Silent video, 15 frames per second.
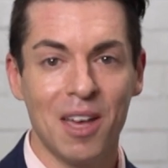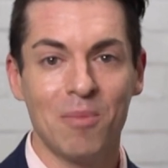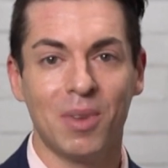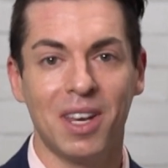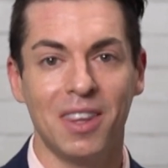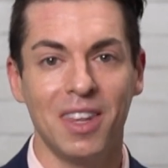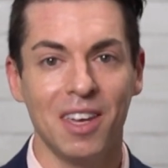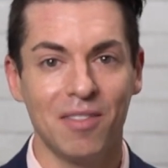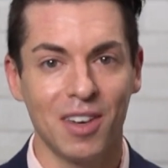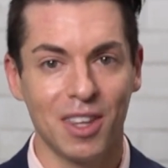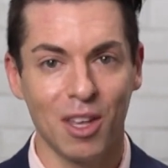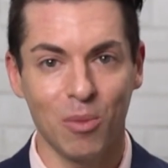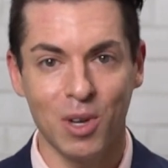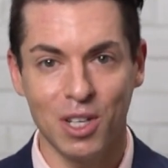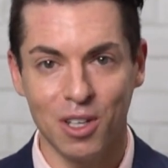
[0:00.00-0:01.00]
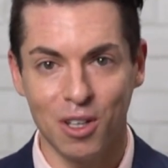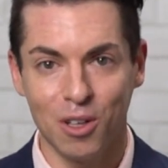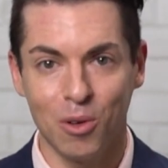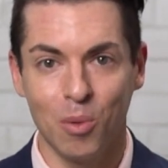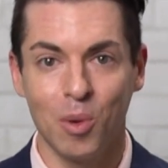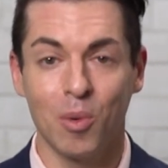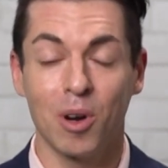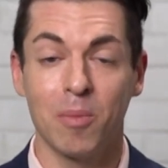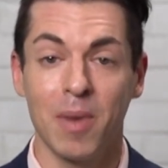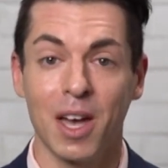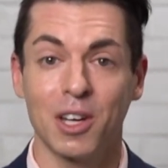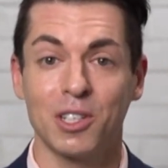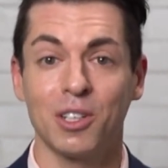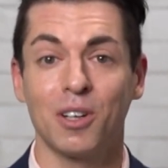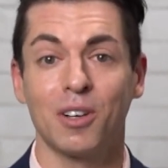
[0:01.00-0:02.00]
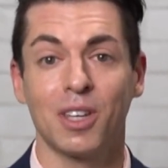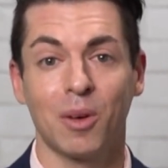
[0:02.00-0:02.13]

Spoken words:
but in the event that we do, we want to make sure